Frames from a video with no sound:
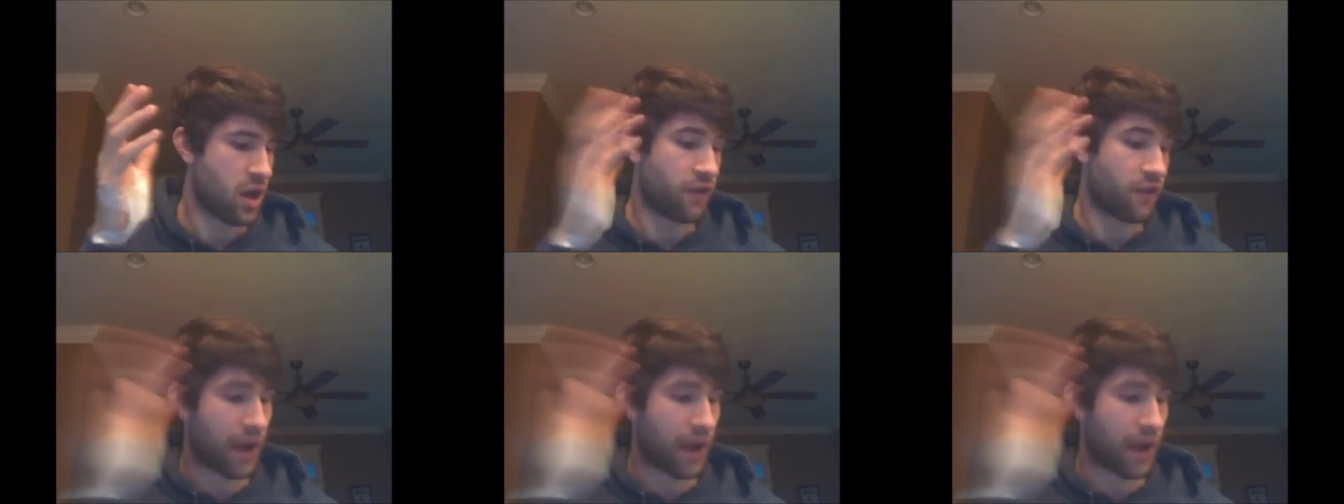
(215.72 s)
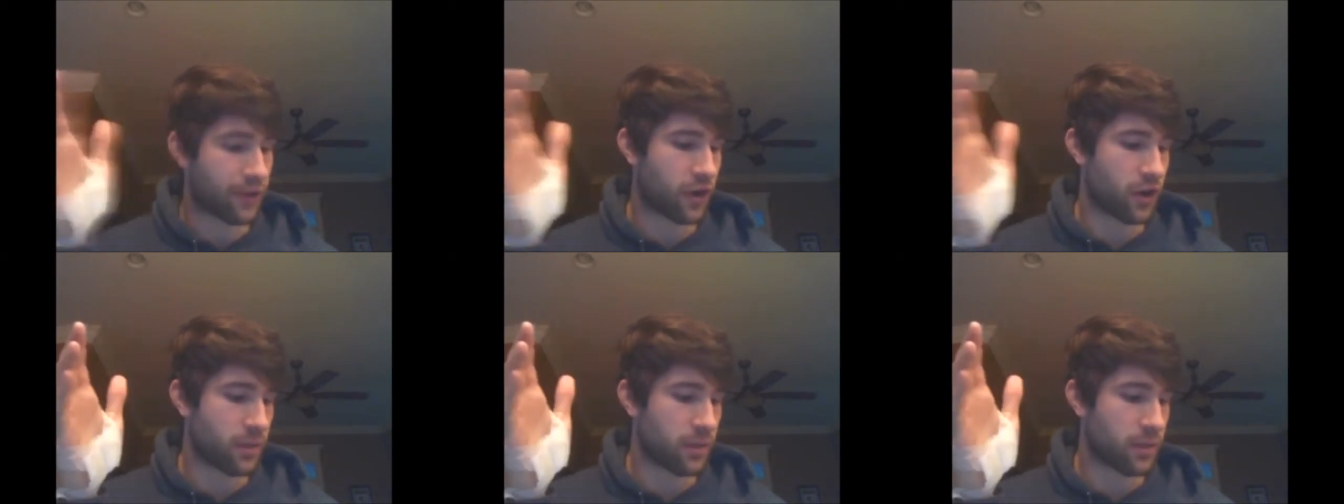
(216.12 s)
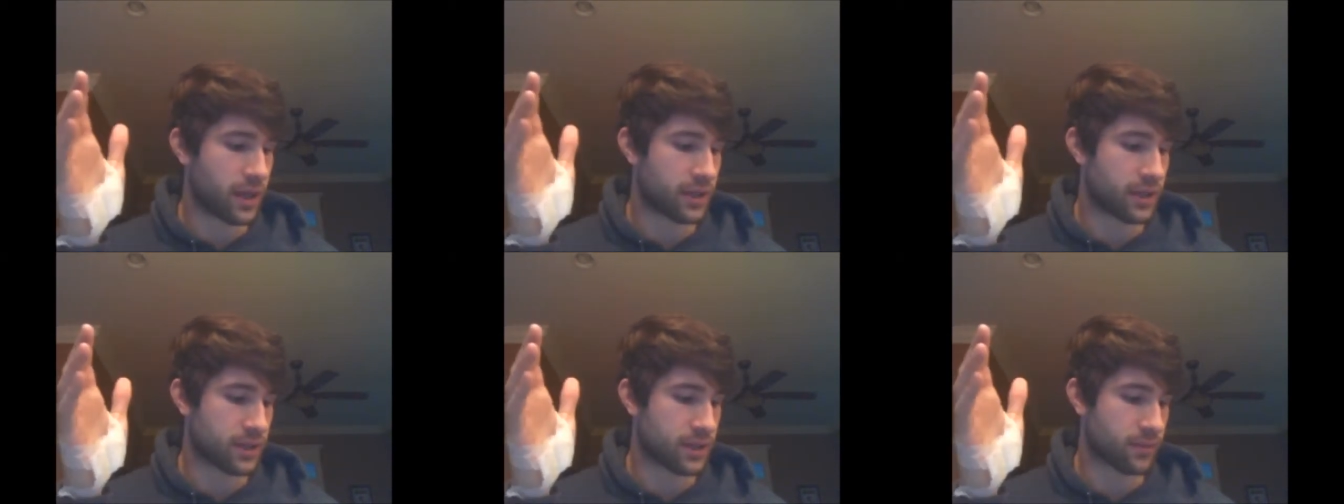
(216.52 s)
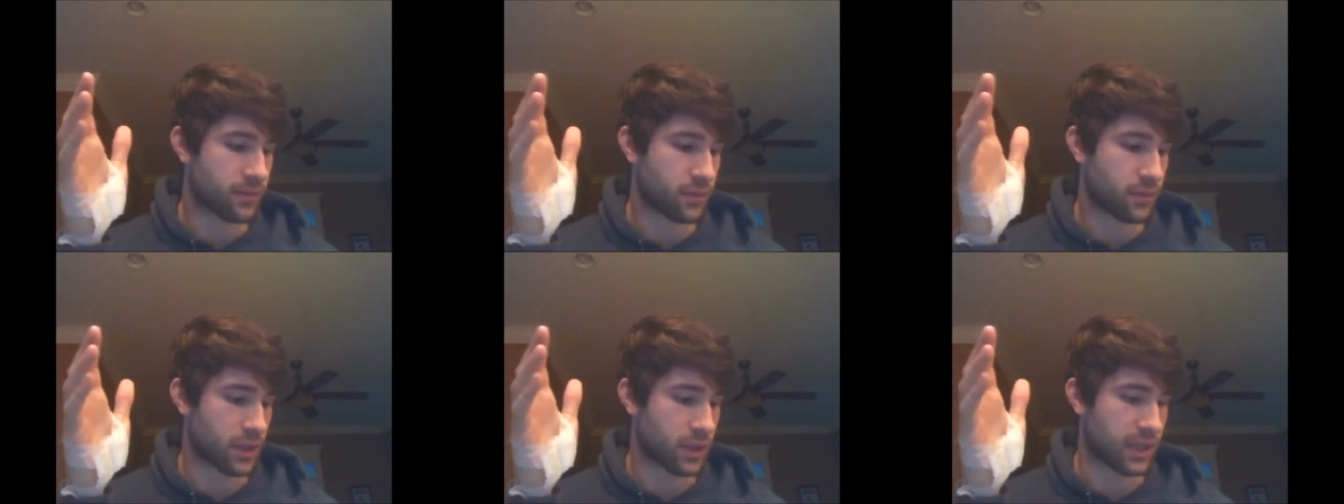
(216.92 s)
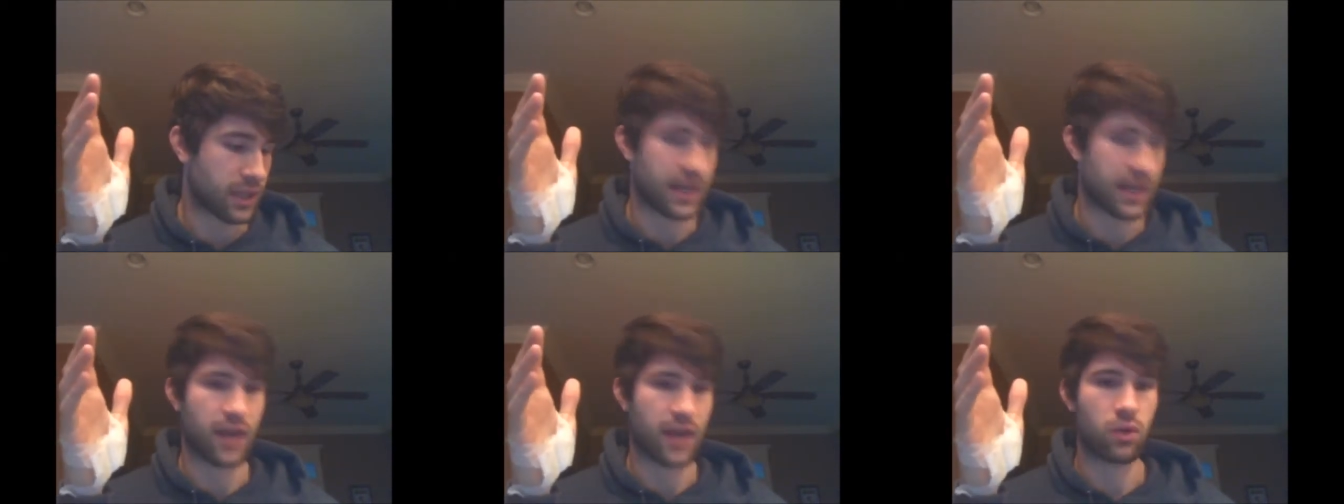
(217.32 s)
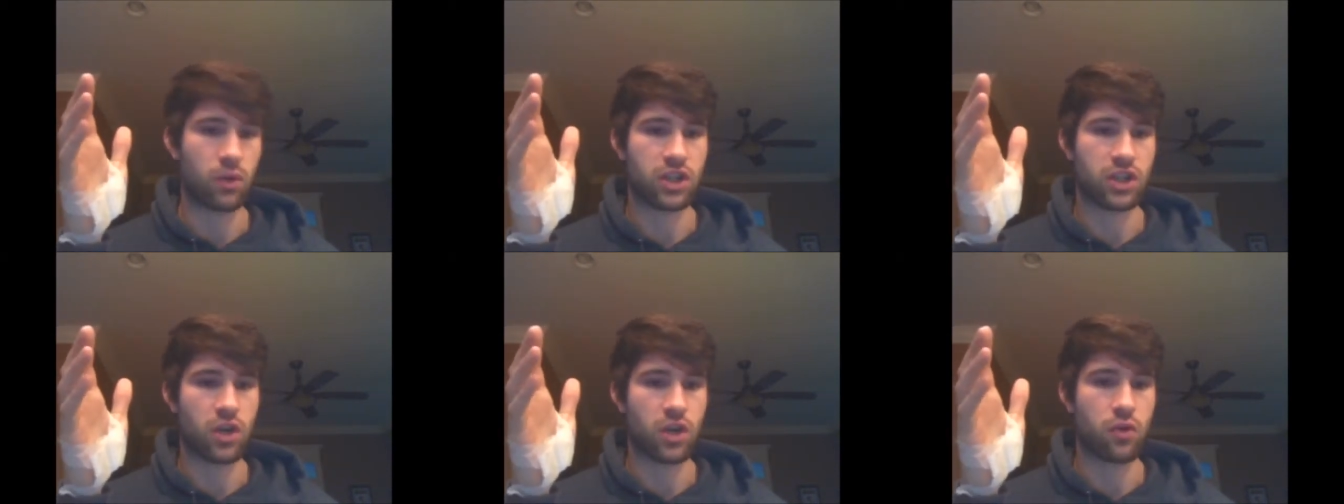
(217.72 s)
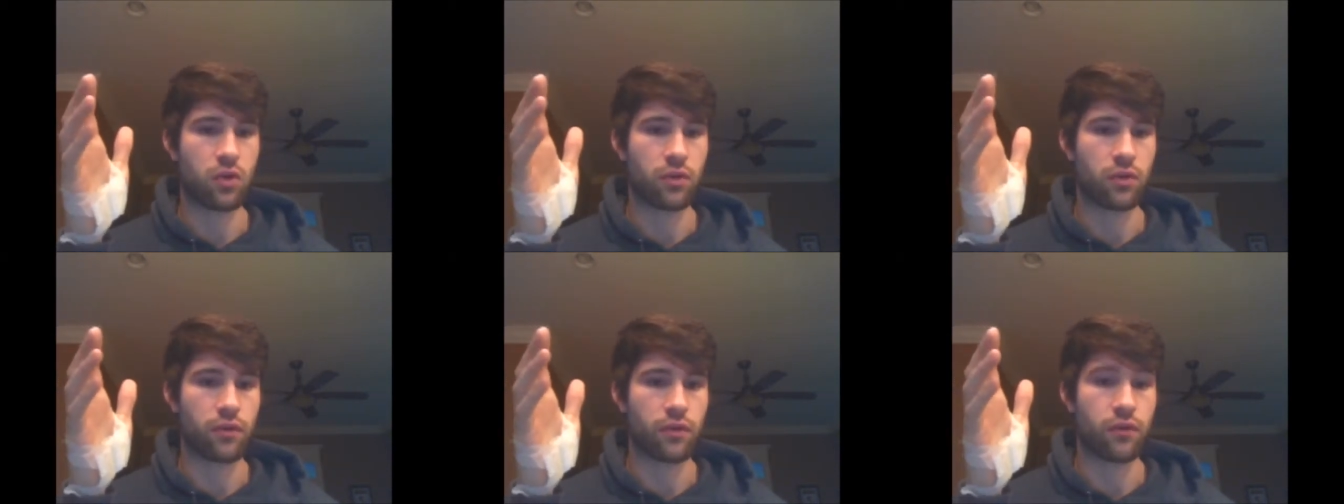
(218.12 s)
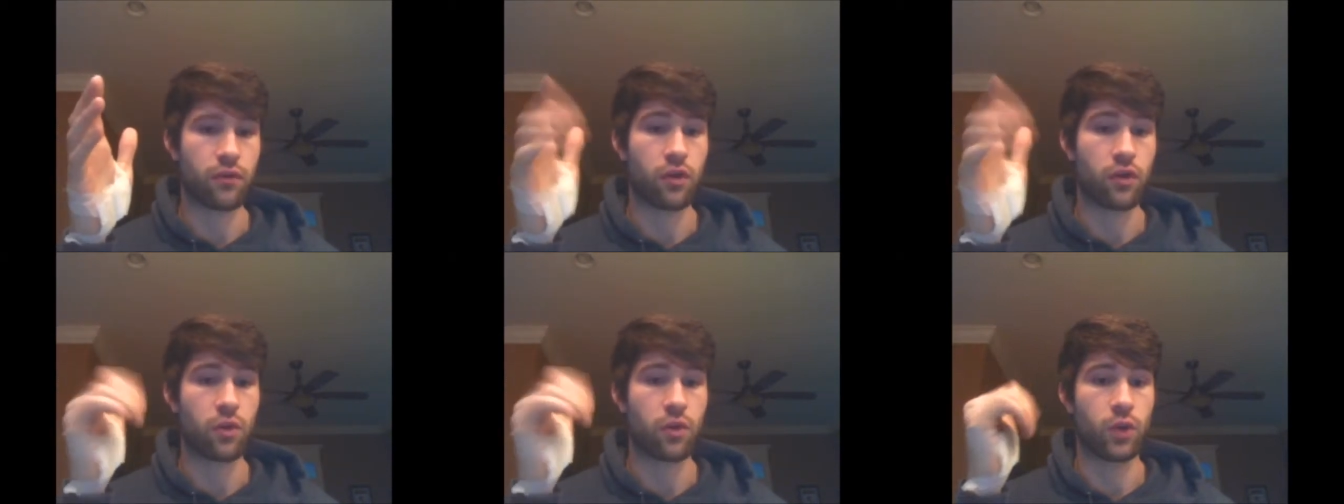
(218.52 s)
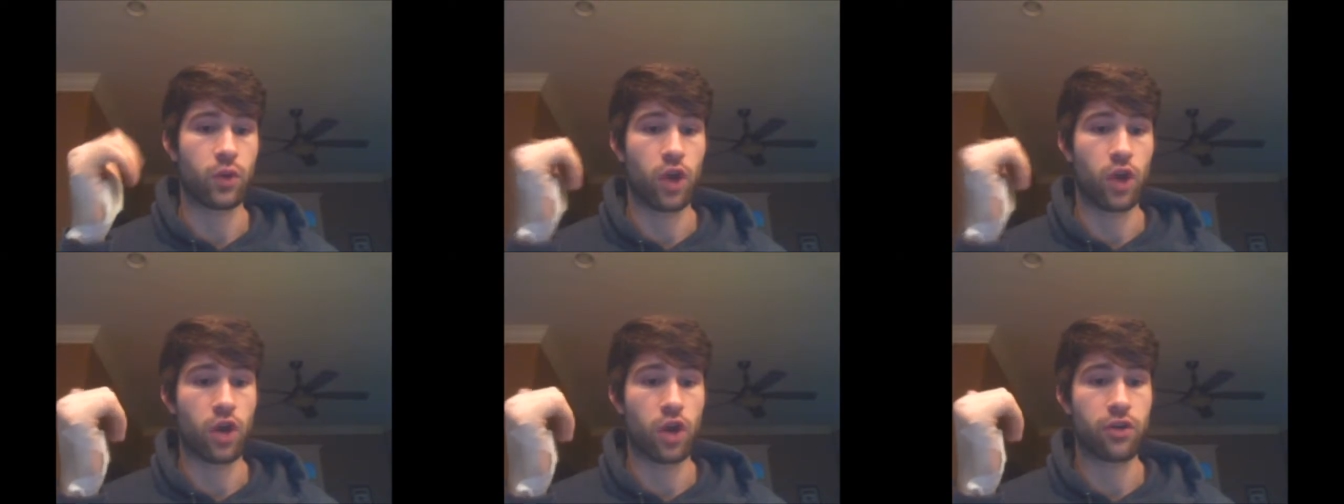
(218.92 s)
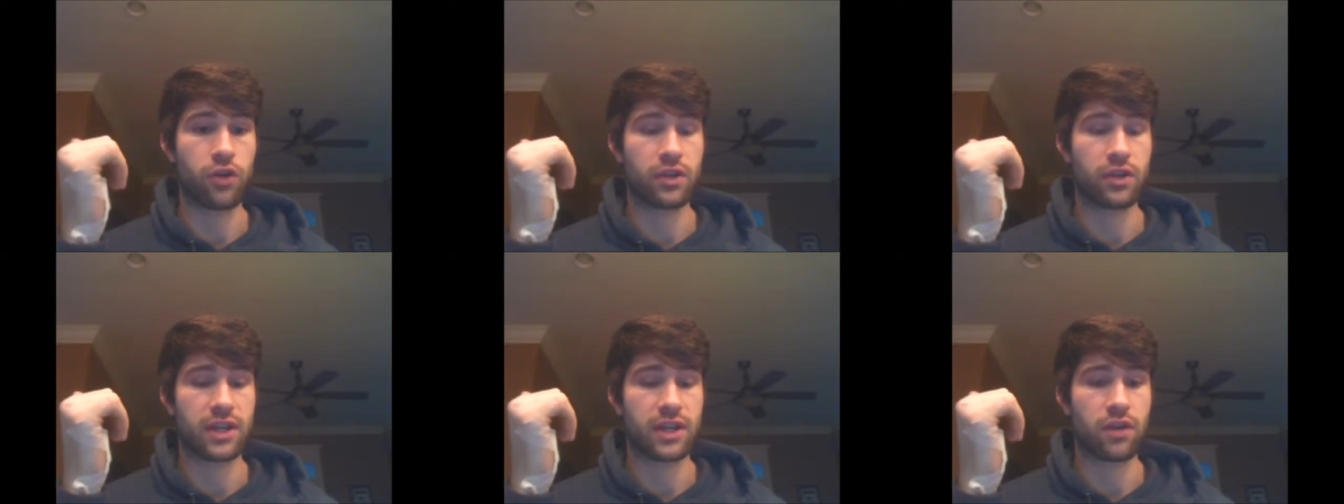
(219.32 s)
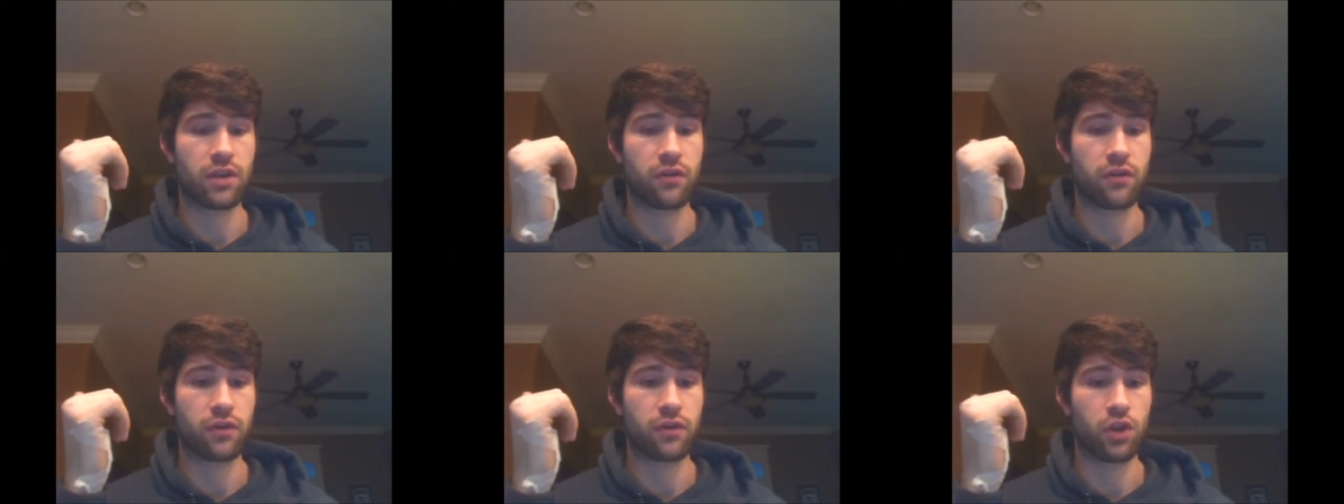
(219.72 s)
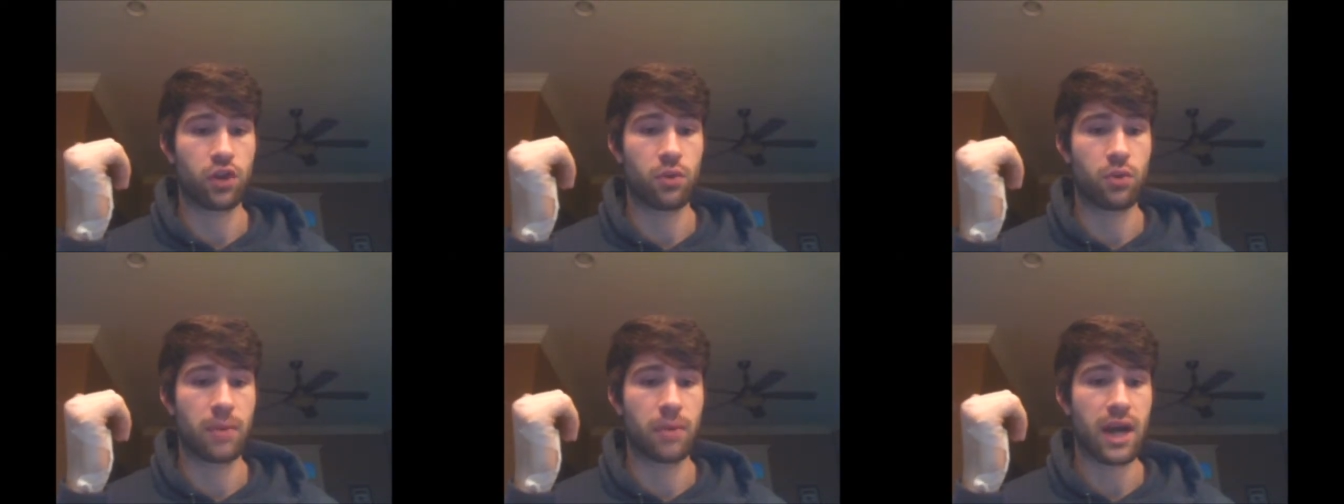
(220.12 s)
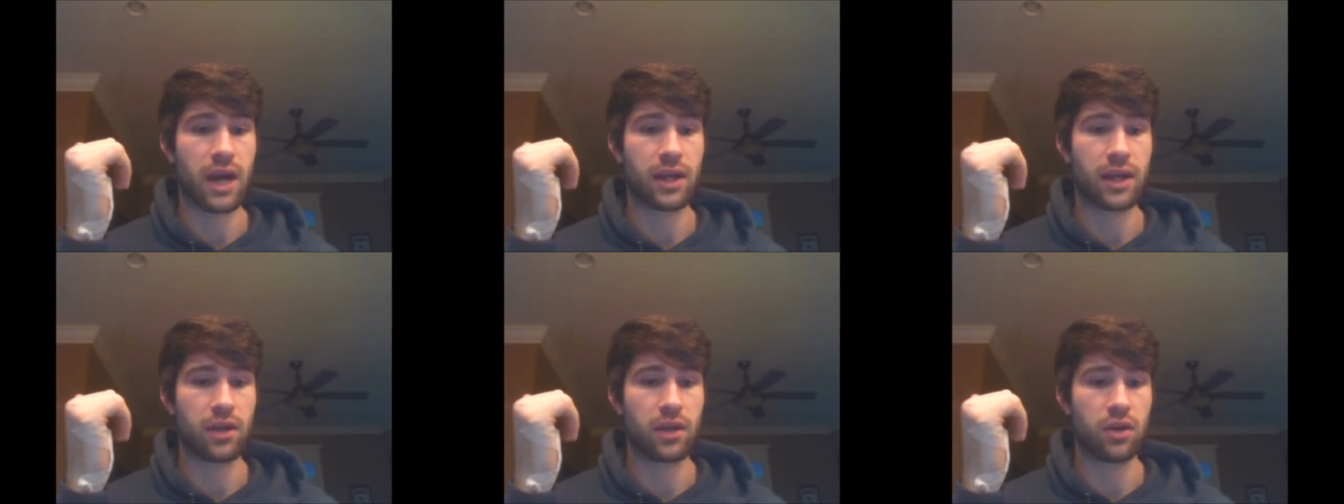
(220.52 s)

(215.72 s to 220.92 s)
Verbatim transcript: 5 to 30 minutes, that's kind of what's shown for when you earth yourself, the human body.